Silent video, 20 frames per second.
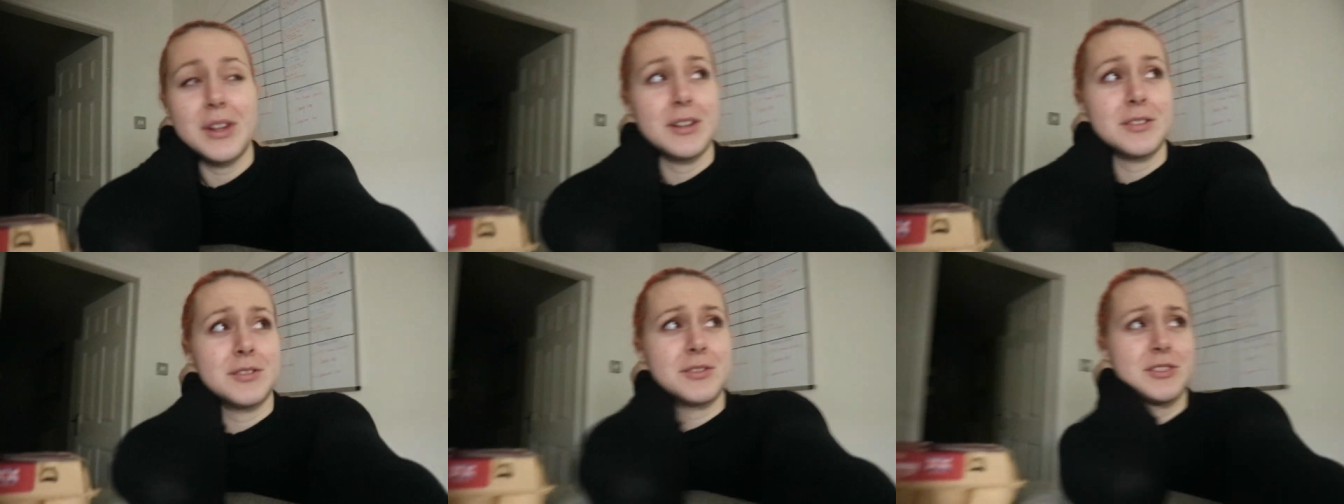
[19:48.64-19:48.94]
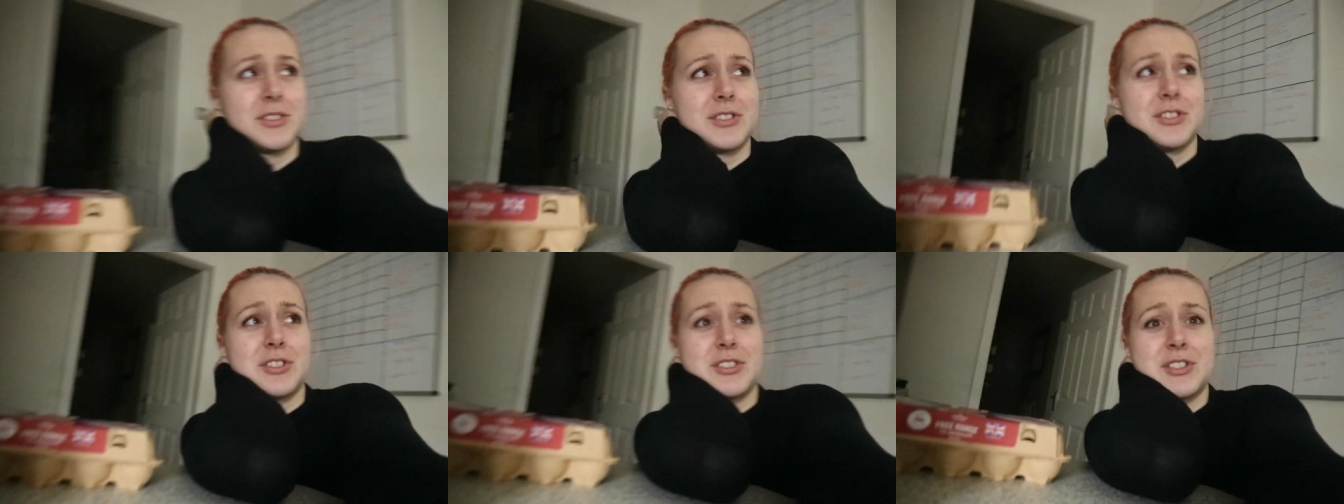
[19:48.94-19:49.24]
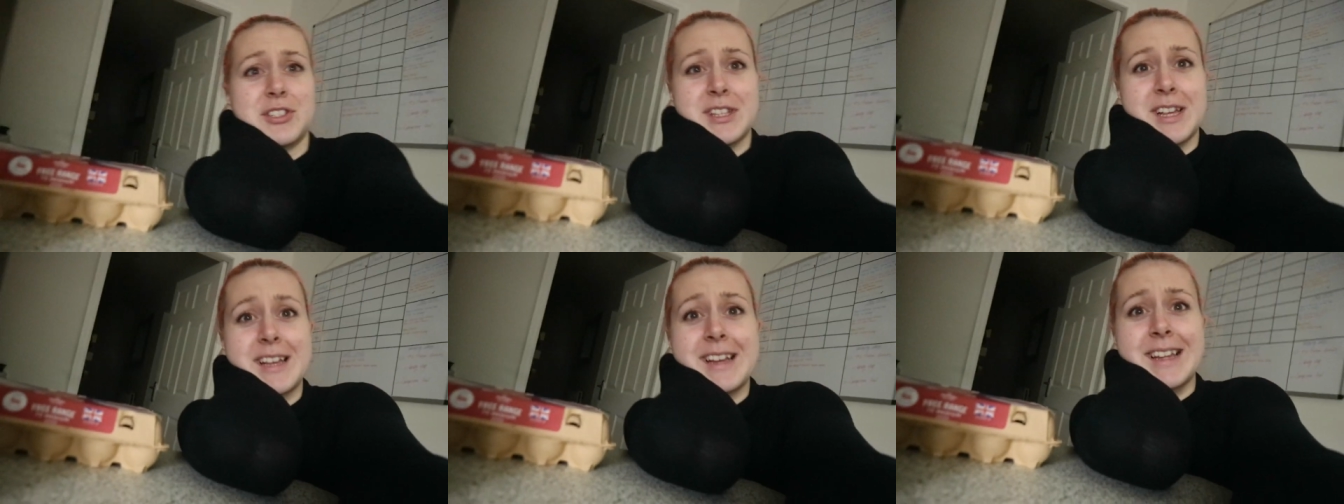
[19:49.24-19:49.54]
just
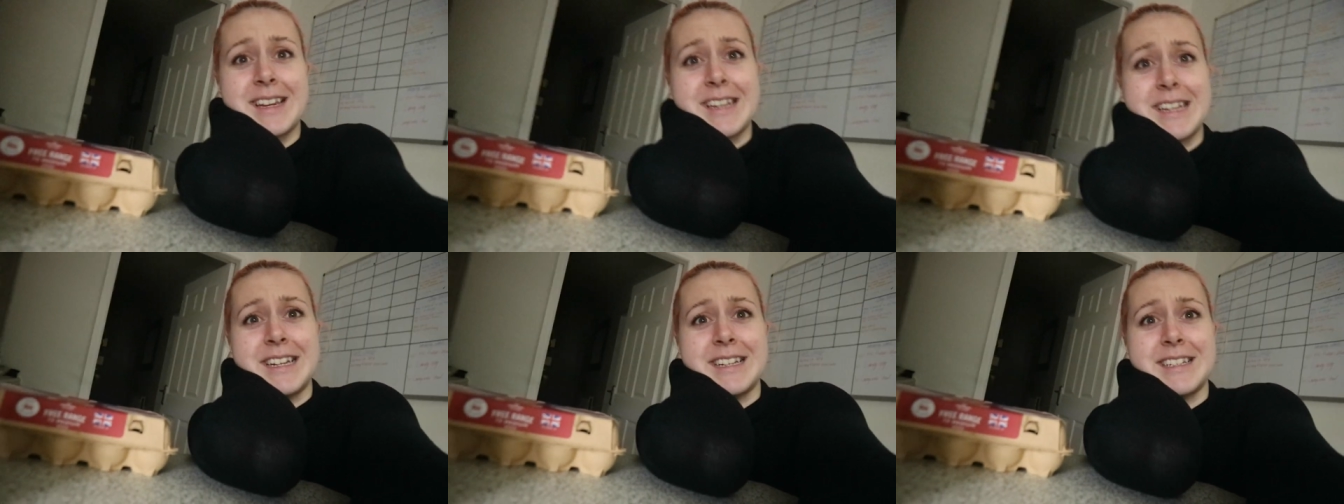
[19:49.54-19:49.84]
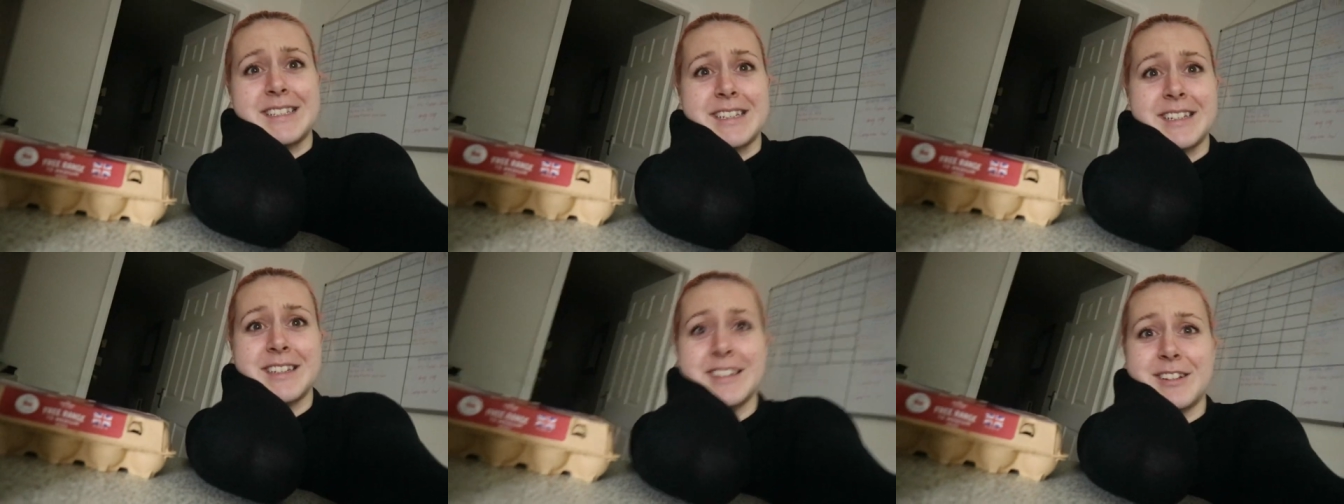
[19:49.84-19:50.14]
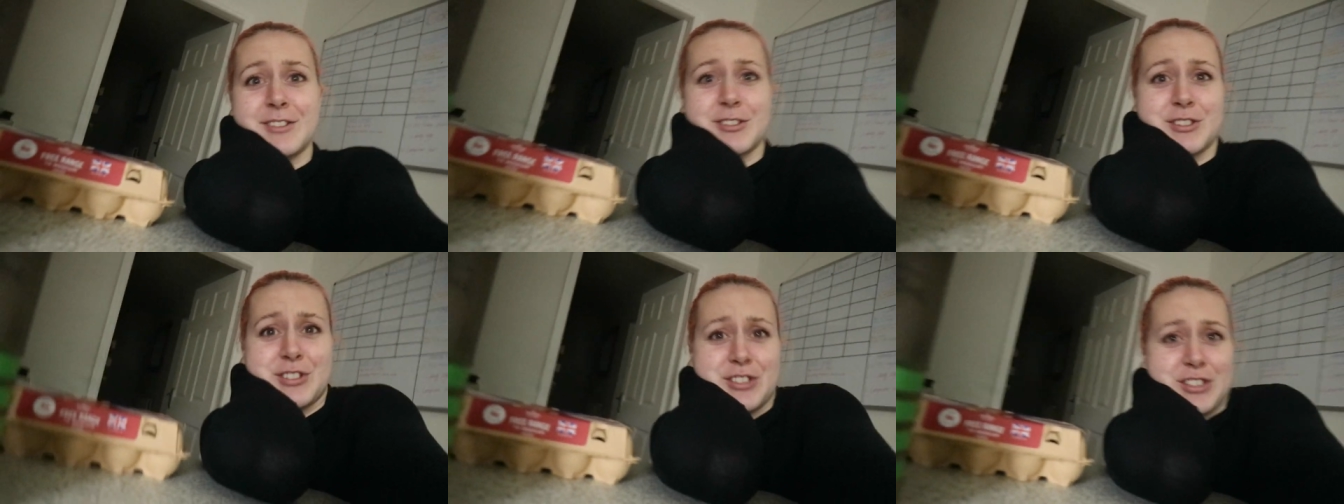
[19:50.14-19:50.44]
because like I leaned in
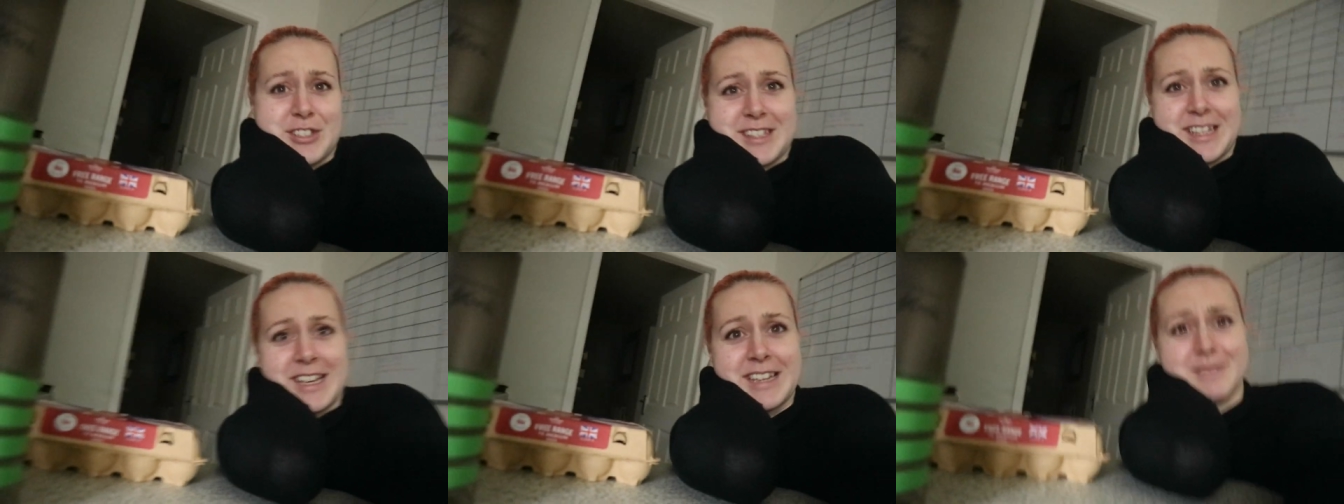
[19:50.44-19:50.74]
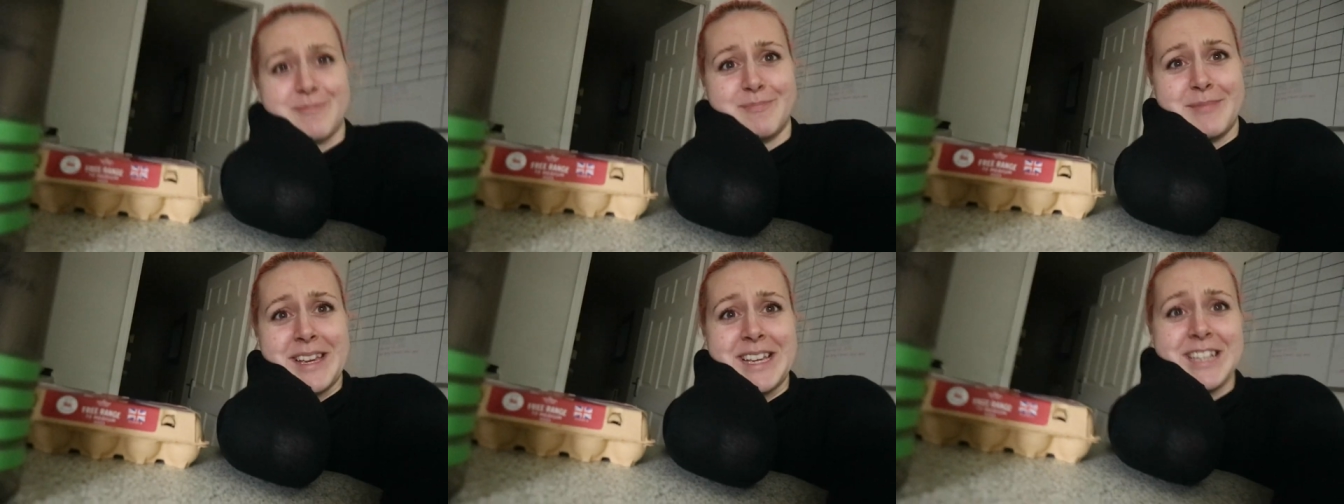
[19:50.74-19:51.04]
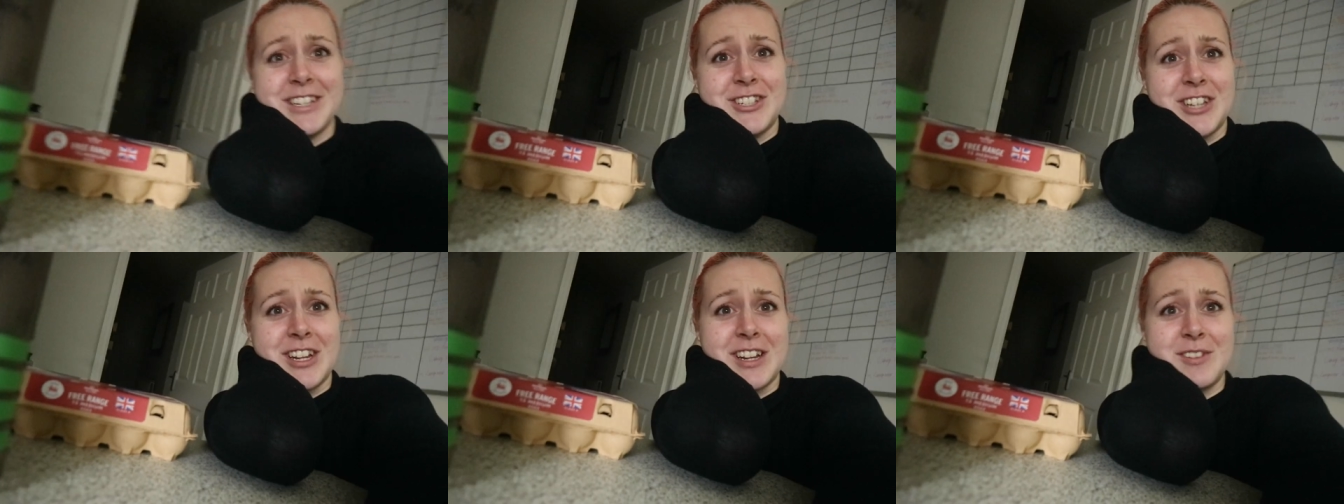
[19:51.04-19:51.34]
and I was just like
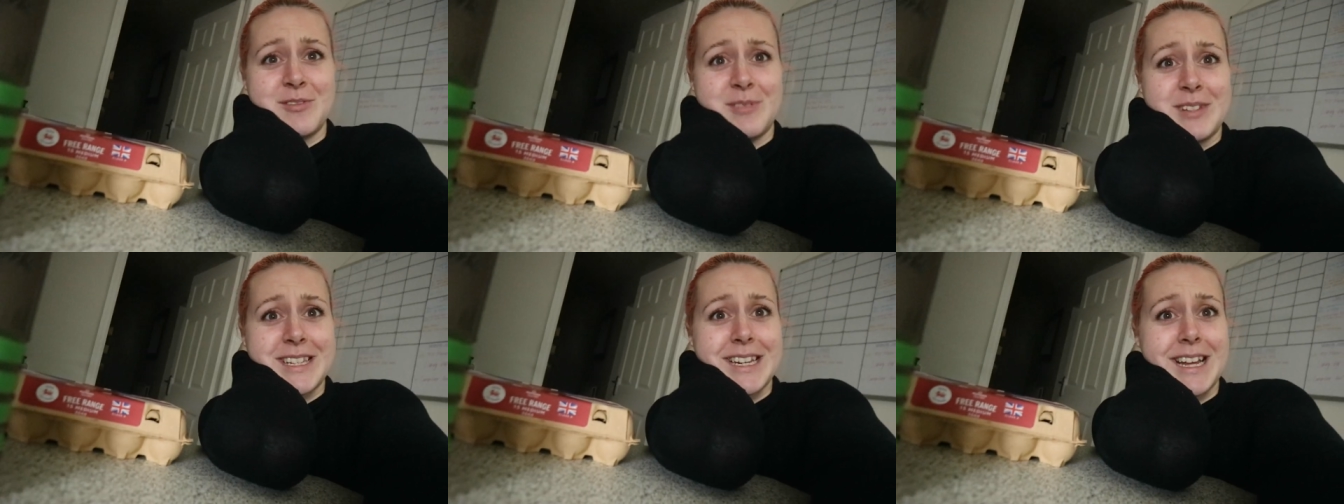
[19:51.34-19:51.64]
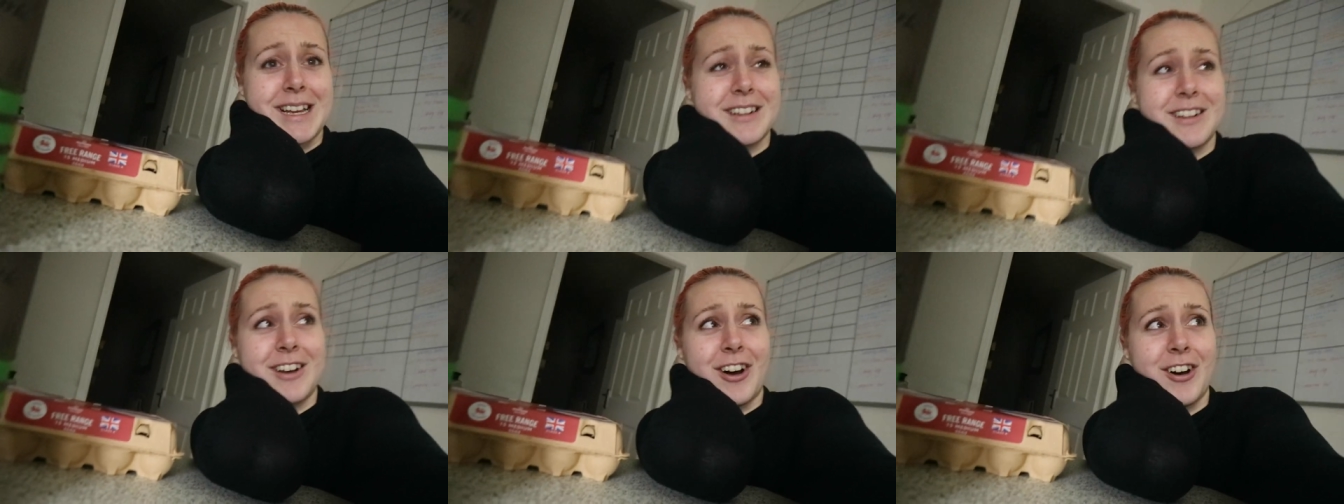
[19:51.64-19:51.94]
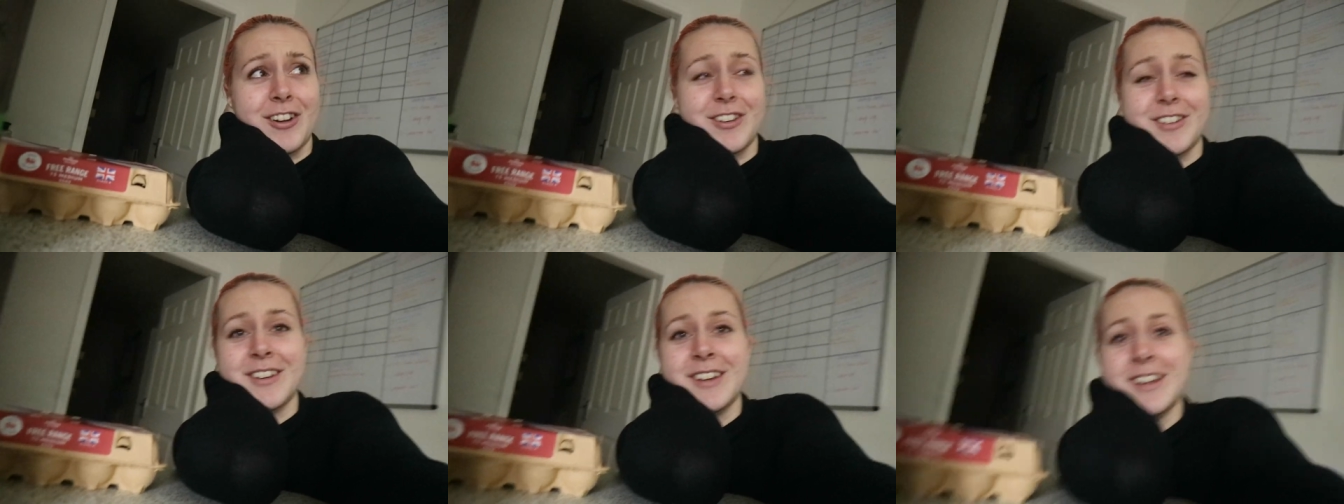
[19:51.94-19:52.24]
me chilling with an egg
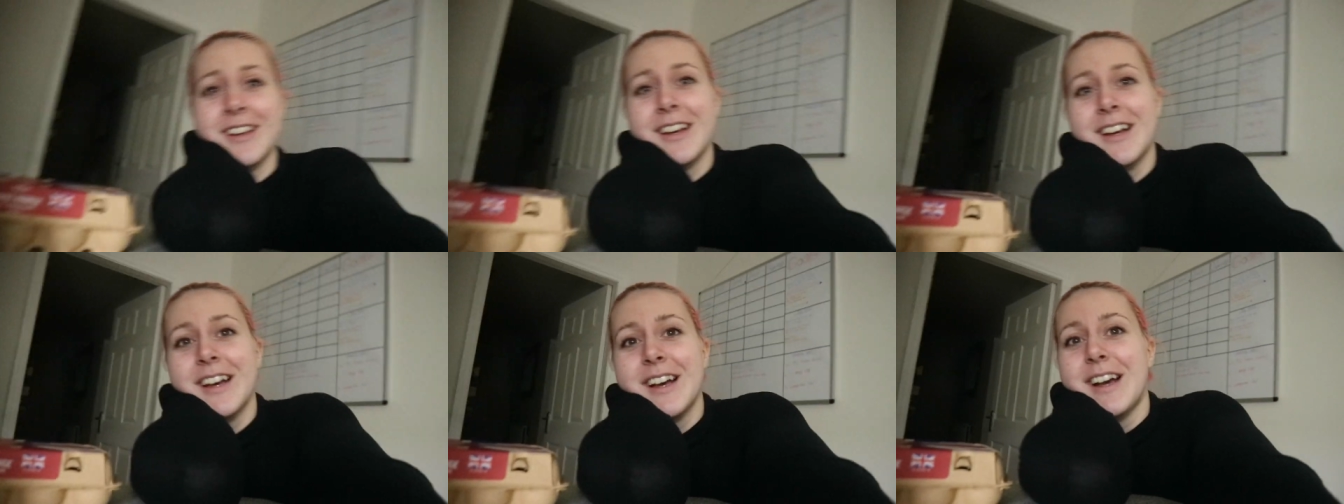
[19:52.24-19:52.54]
carton.